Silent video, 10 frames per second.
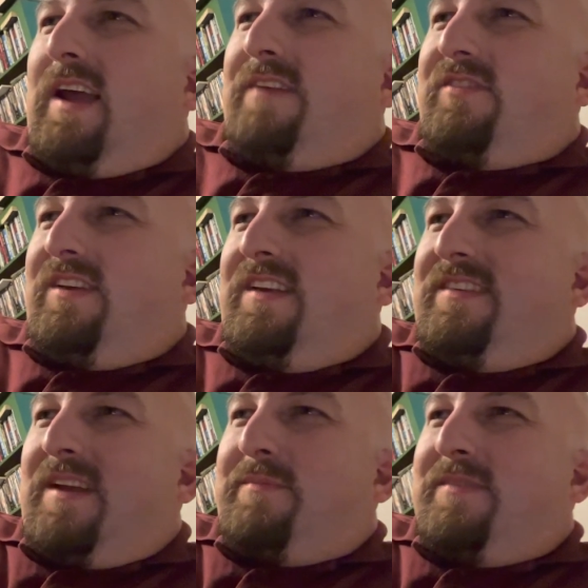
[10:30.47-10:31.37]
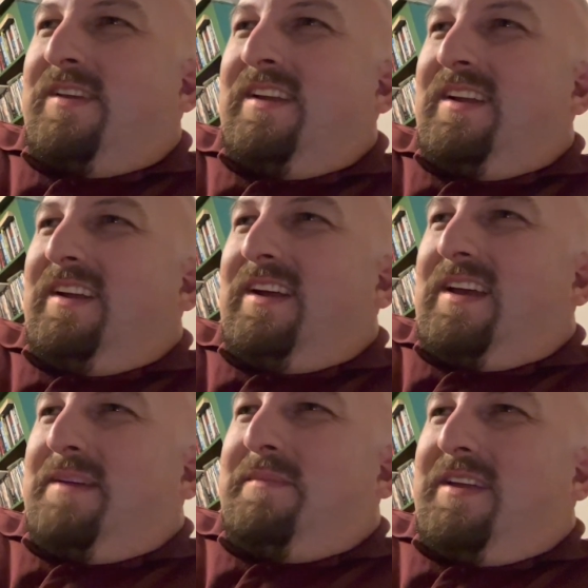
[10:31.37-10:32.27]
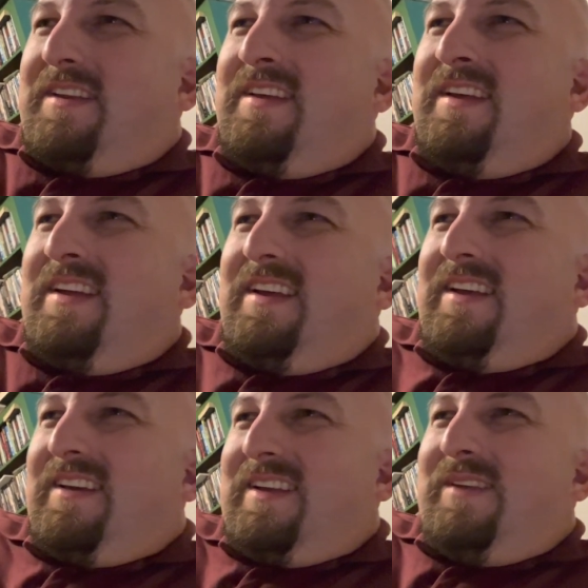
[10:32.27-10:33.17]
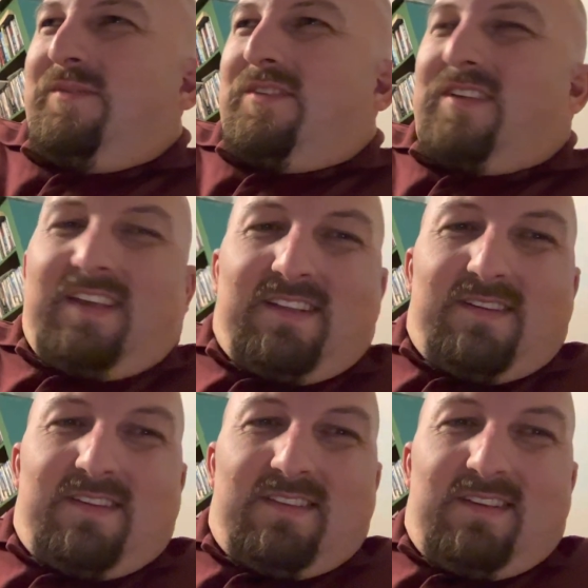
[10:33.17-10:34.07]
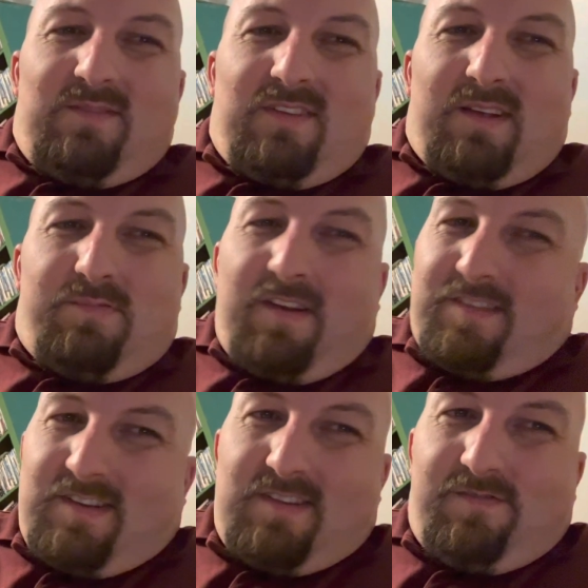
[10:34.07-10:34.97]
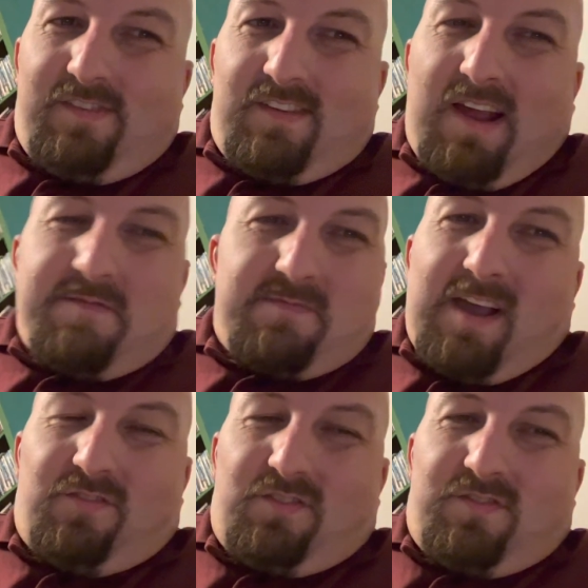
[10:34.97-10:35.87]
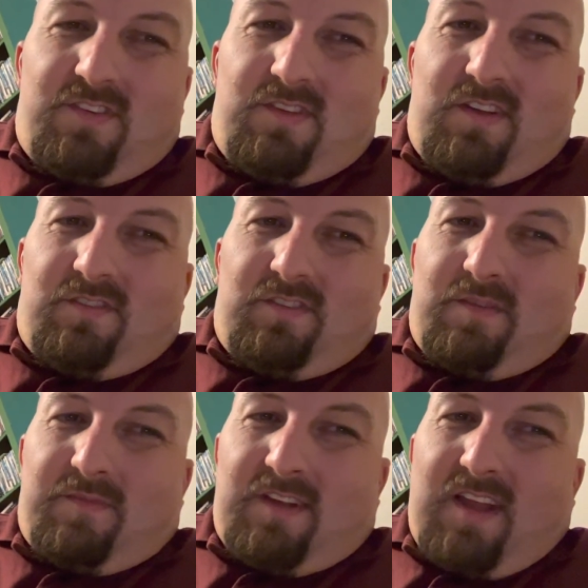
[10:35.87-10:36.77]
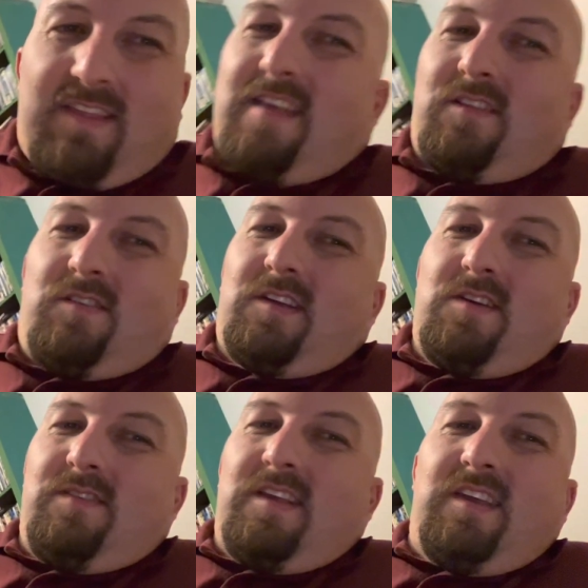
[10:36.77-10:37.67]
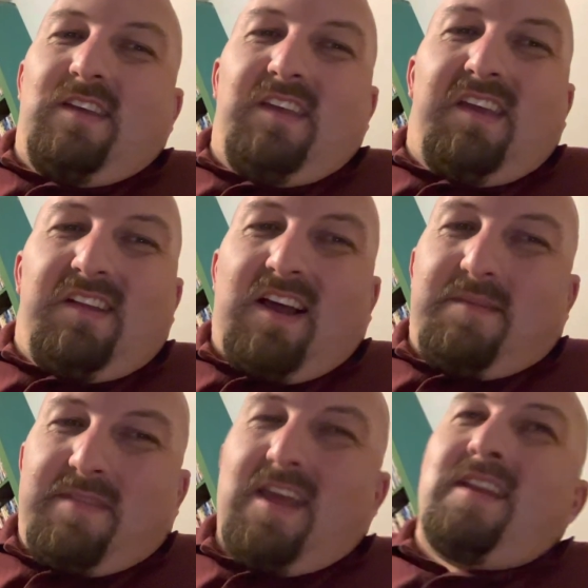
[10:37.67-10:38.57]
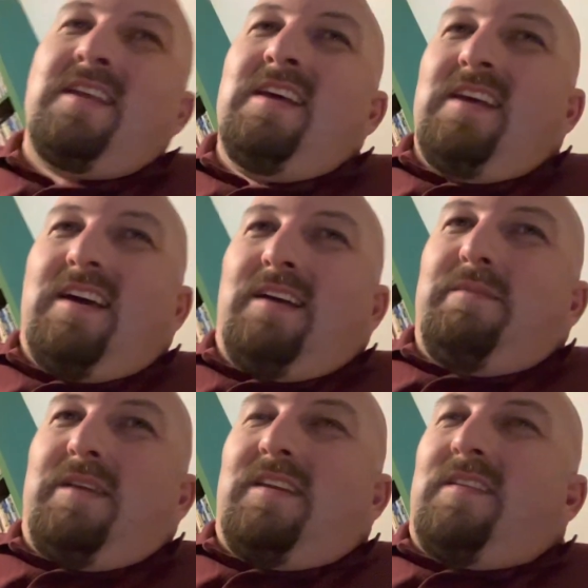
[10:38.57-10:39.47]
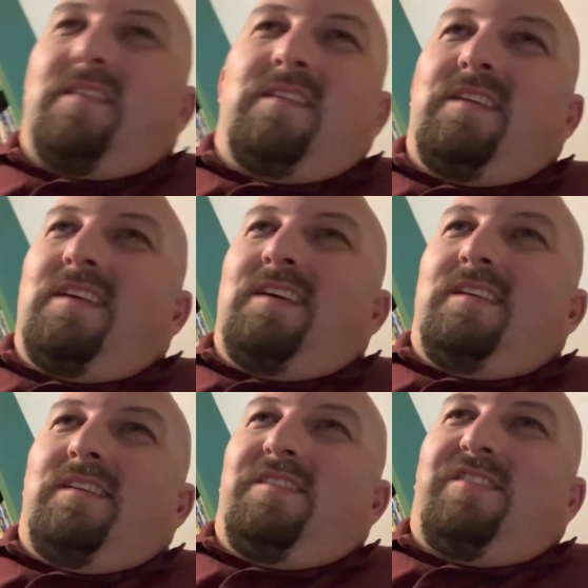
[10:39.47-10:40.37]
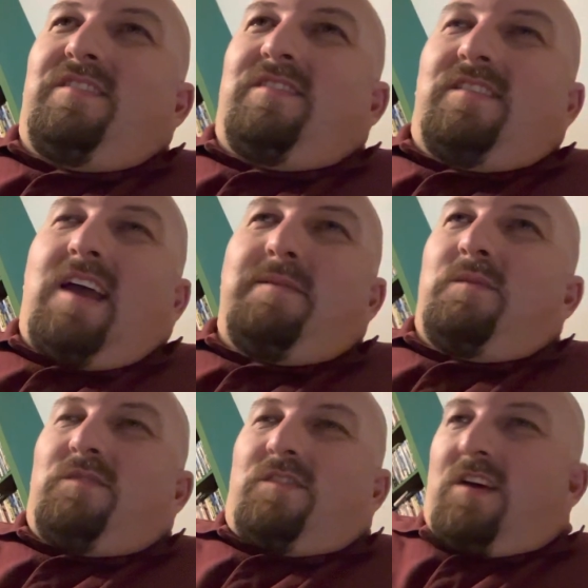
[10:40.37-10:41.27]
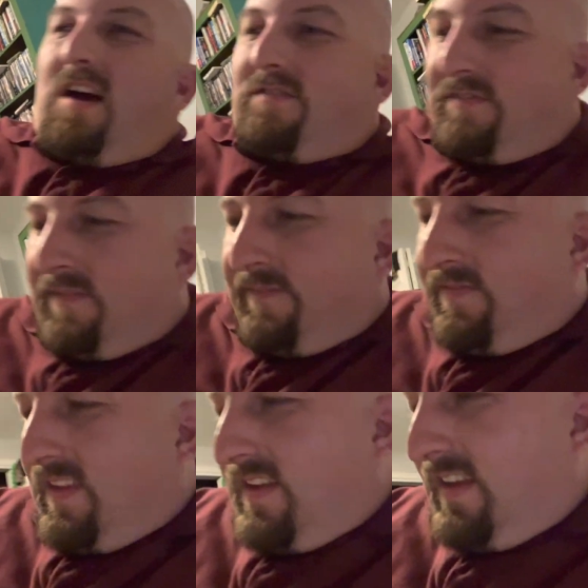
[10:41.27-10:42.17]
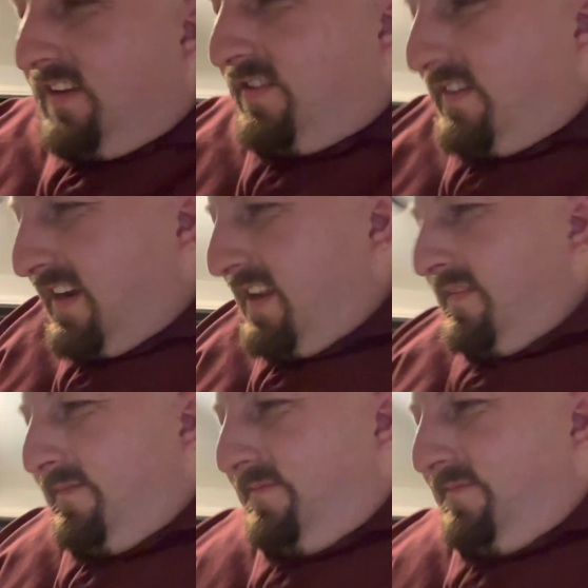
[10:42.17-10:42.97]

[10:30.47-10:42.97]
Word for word: after he stepped I mean he was like the he was like a president for the Diamondbacks for a few years or something not that long ago they, he could have got him then I mean it, it's just the timing was just off he should have done it